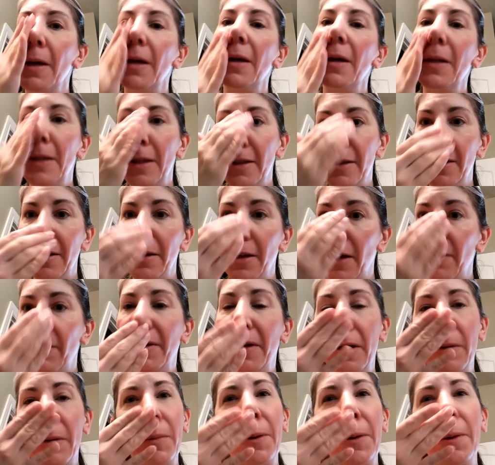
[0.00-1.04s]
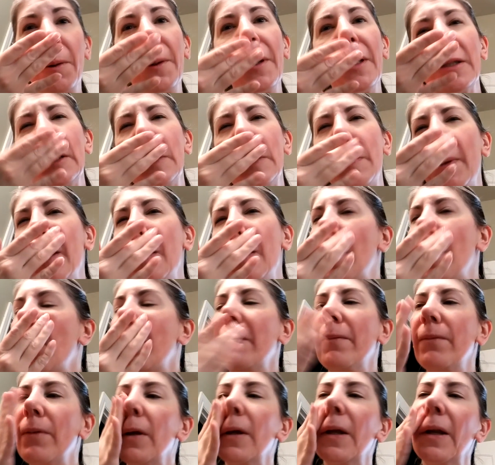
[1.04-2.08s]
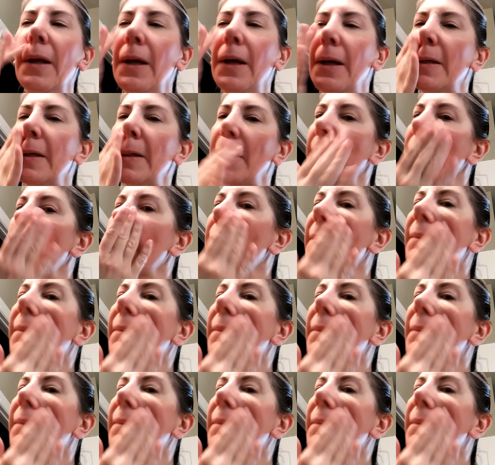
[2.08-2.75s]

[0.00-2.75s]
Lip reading: It doesn't have a chemical SPF in it,